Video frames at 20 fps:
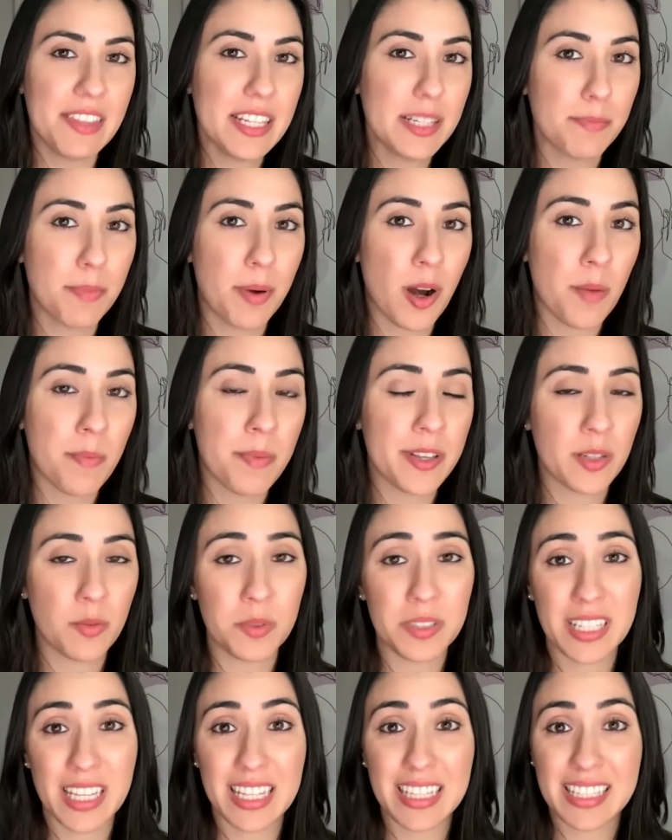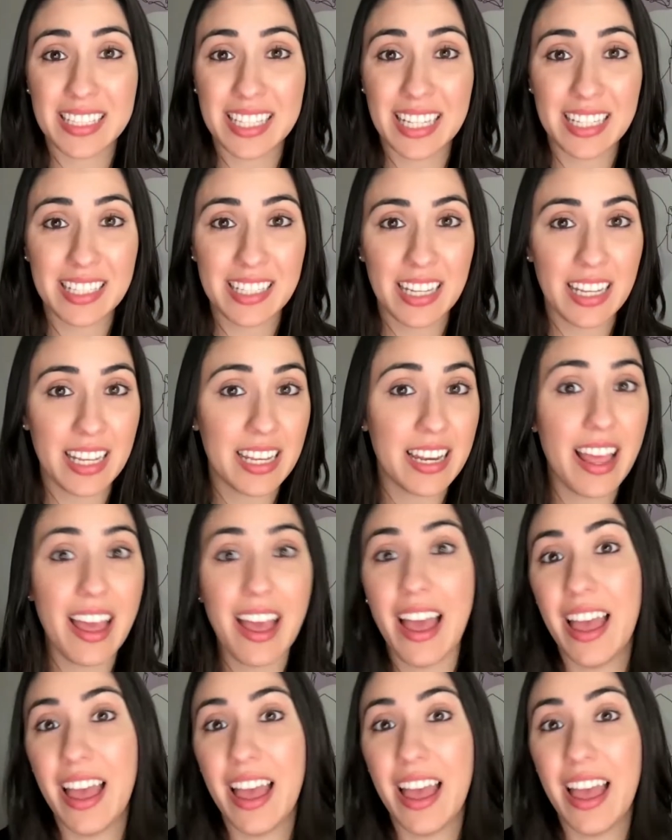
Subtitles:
this purpose was consistent in